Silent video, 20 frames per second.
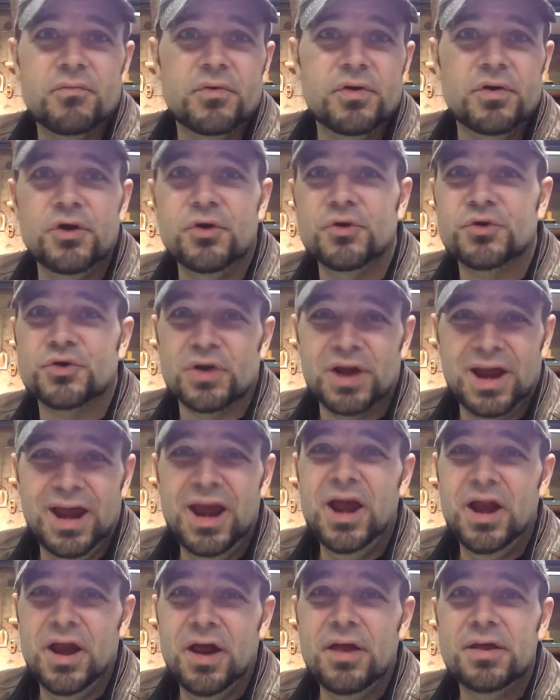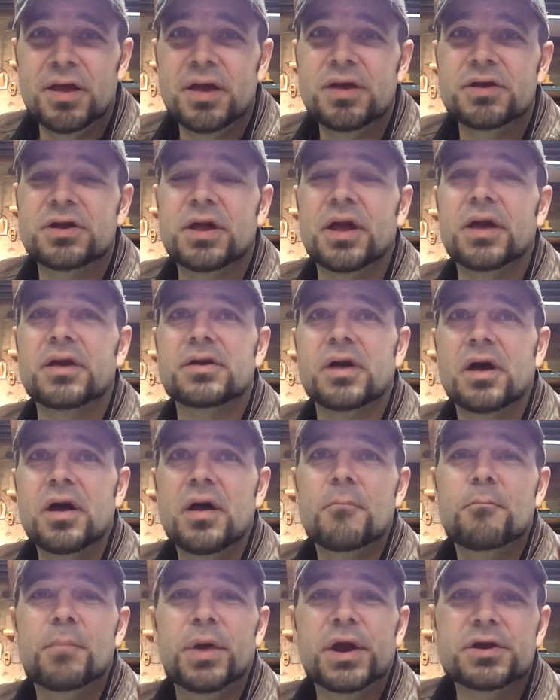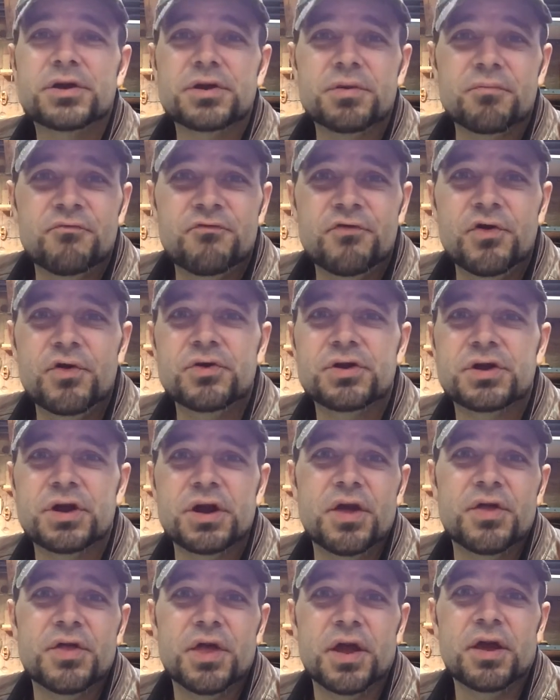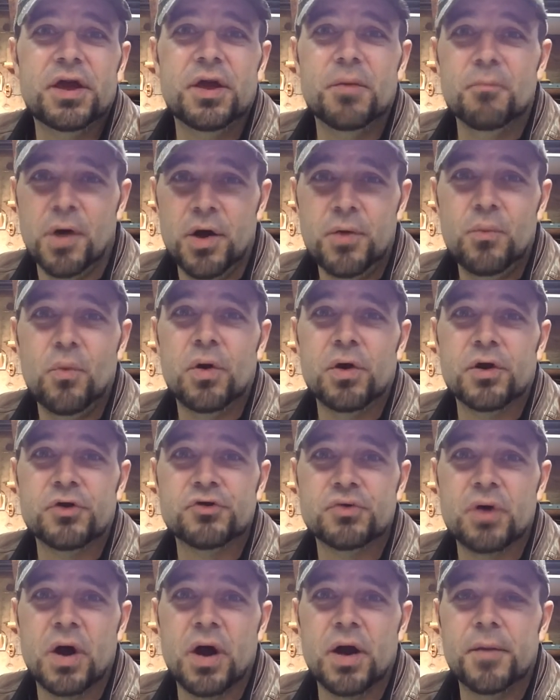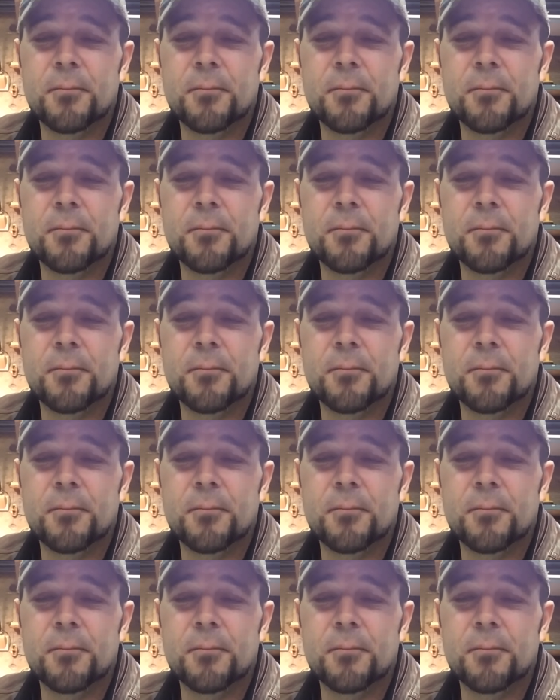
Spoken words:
usually eating these things, pick some foods that you think you might want to try.